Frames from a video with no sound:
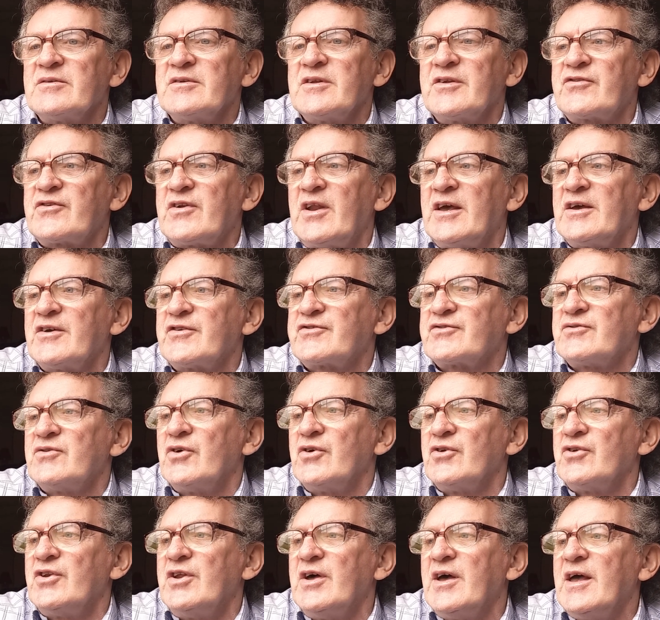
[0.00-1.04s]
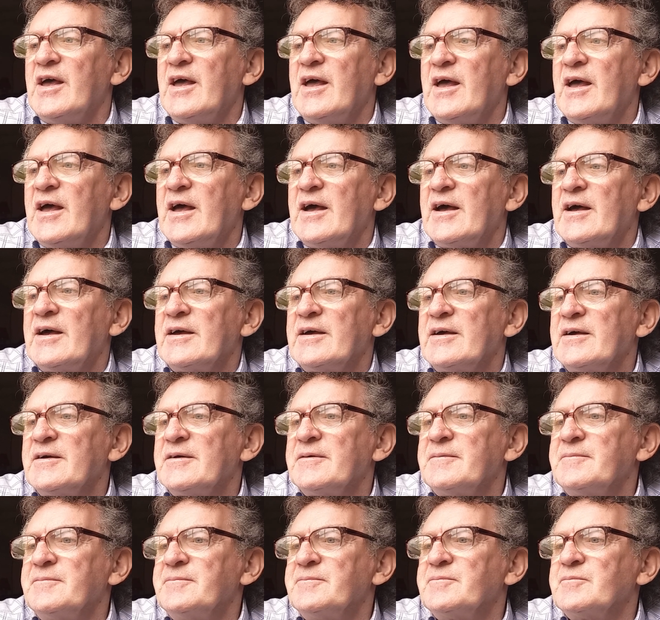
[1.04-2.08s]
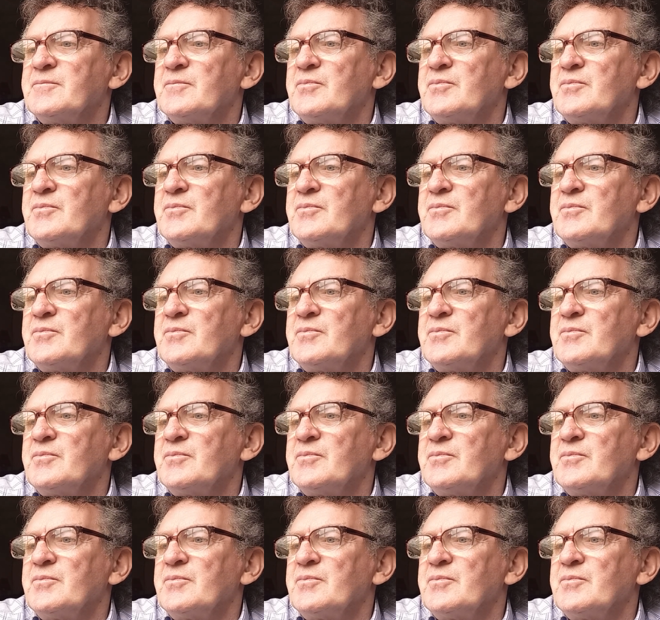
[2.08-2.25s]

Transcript: in this last run, and